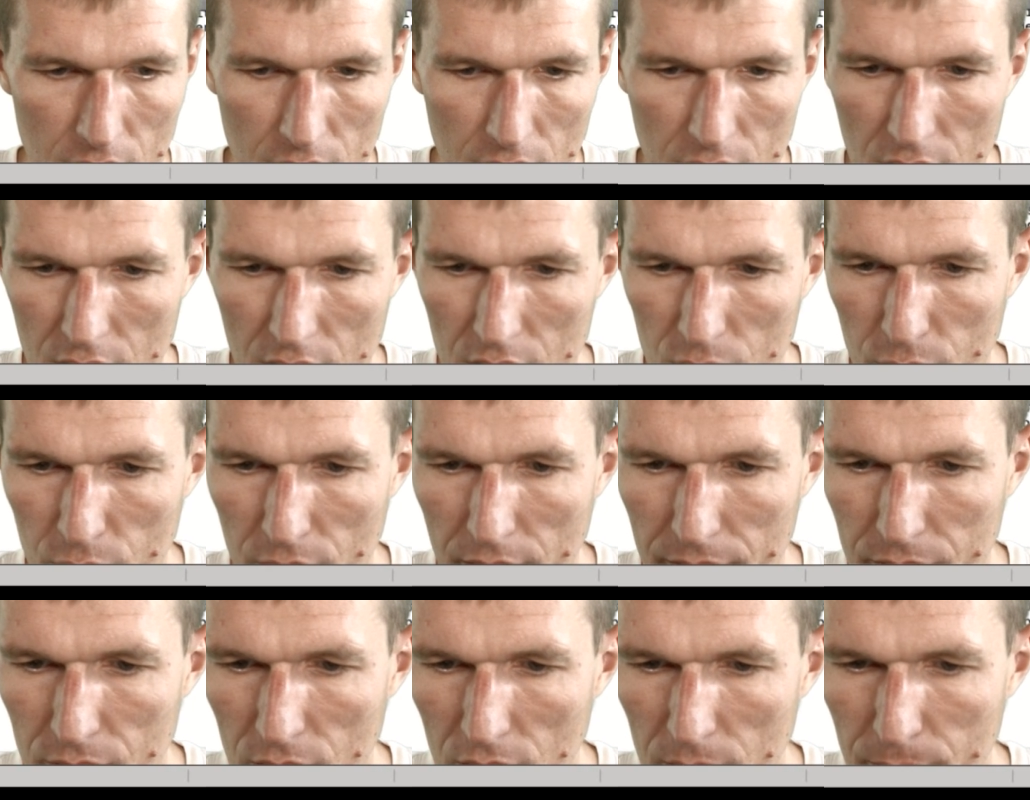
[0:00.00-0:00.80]
and
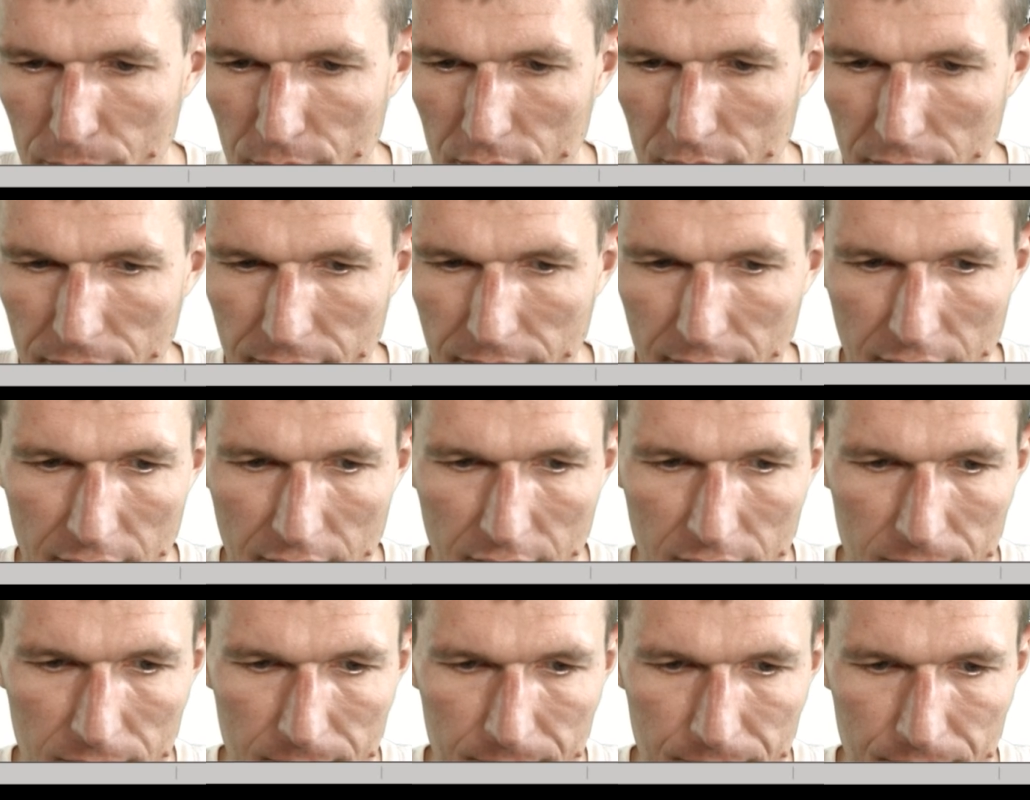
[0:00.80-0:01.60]
we have to import the
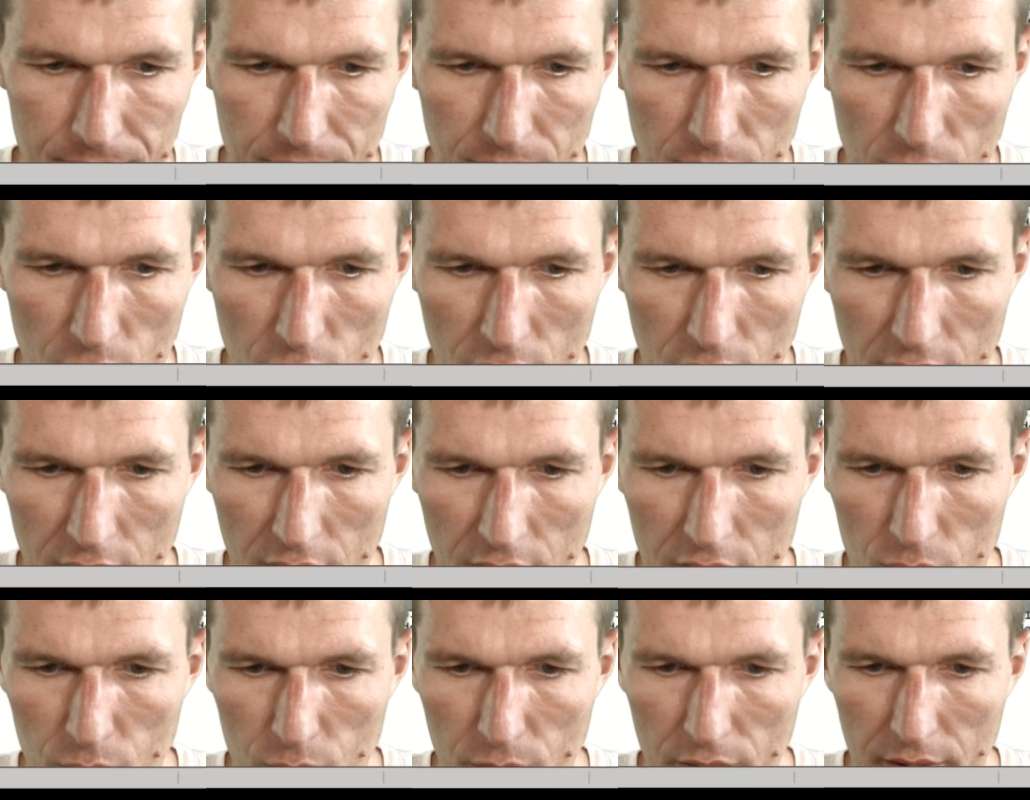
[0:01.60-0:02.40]
file
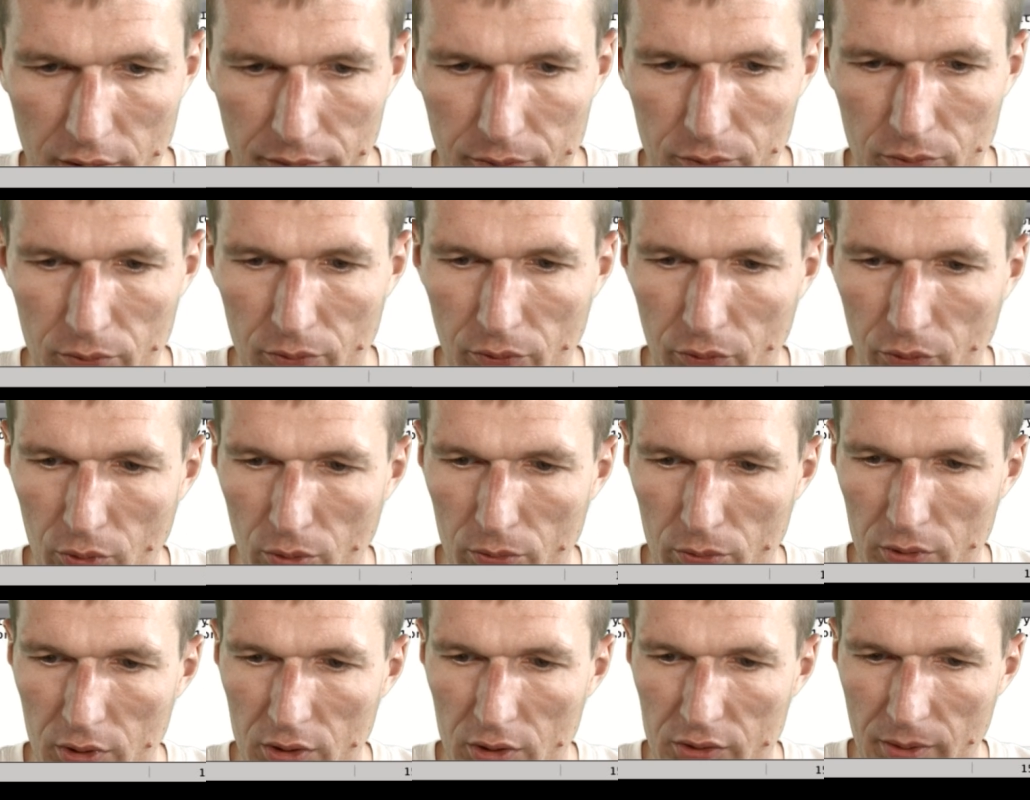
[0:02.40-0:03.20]
and we have to
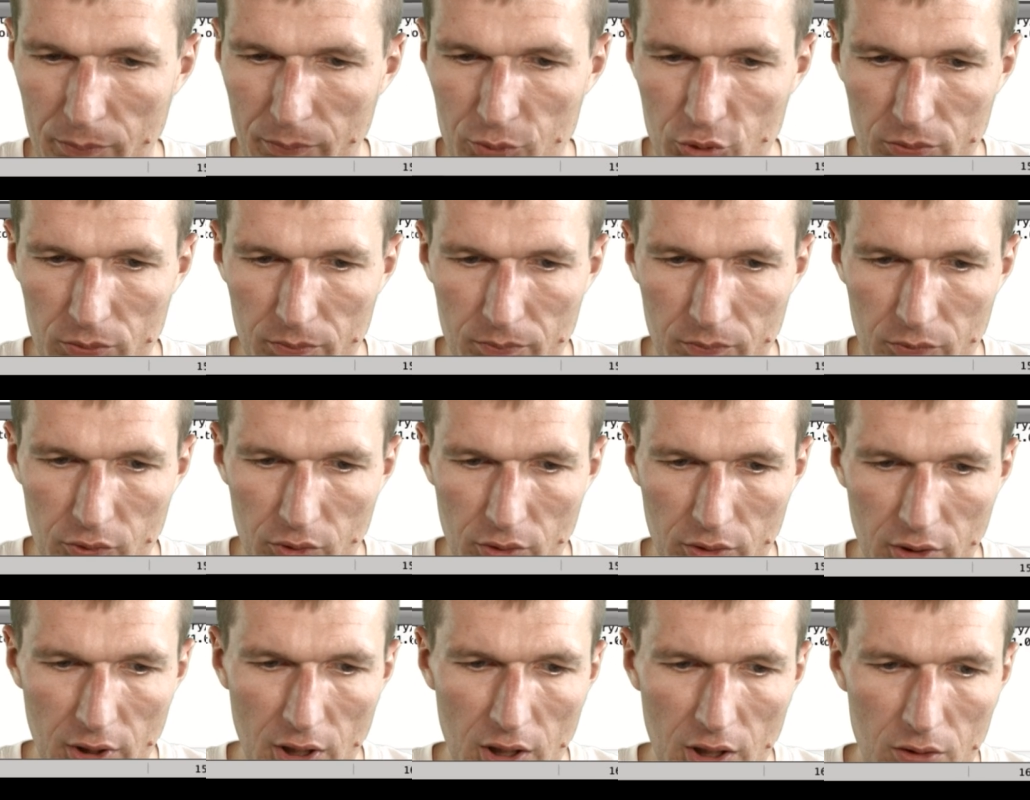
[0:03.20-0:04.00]
throw the exception.
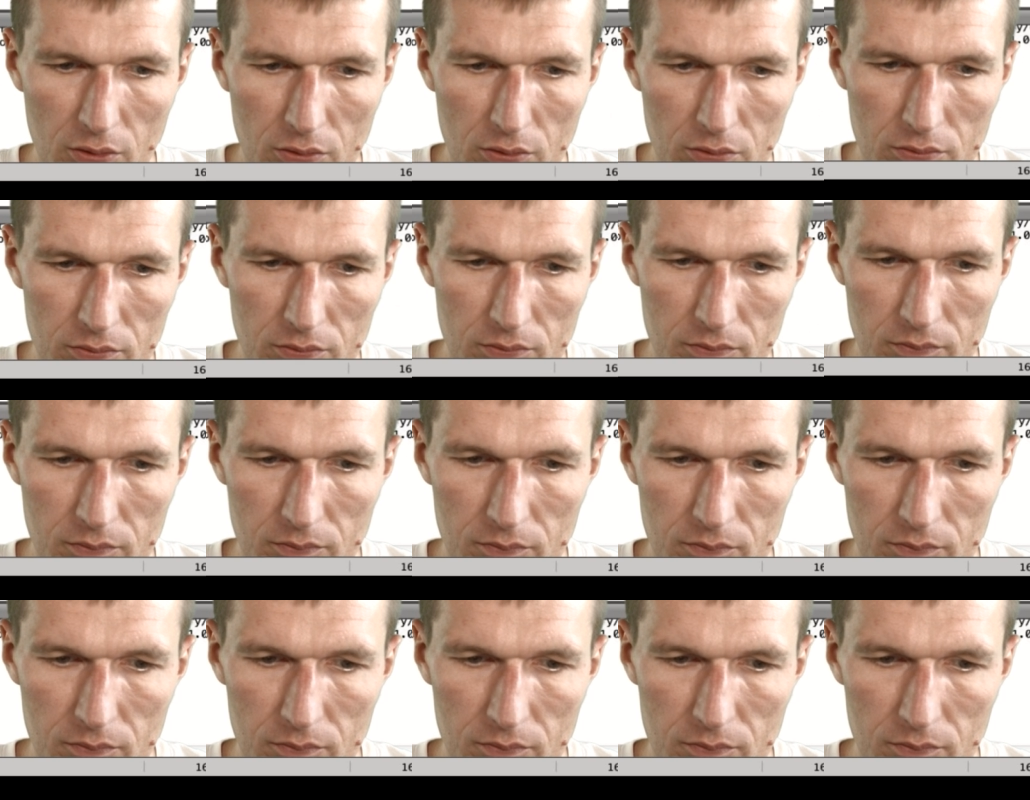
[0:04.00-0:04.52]
So now